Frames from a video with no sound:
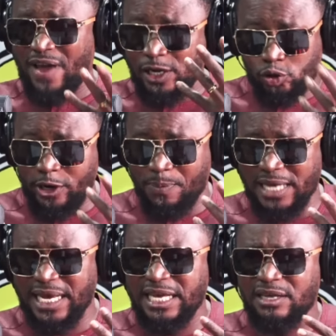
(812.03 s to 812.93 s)
sorry
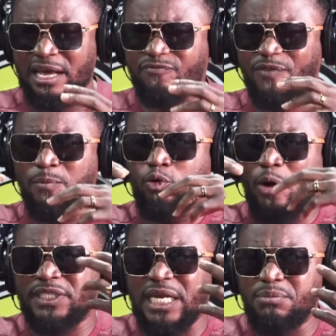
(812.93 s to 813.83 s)
pa say ye fa mu
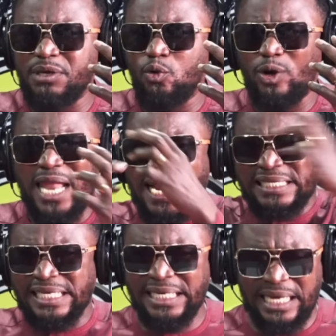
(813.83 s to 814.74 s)
commission bi hook line
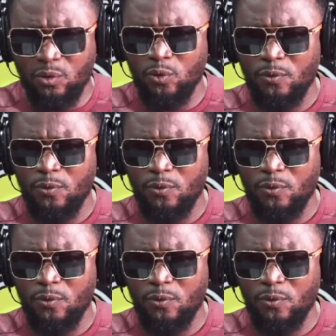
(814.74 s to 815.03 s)
and sinker wo.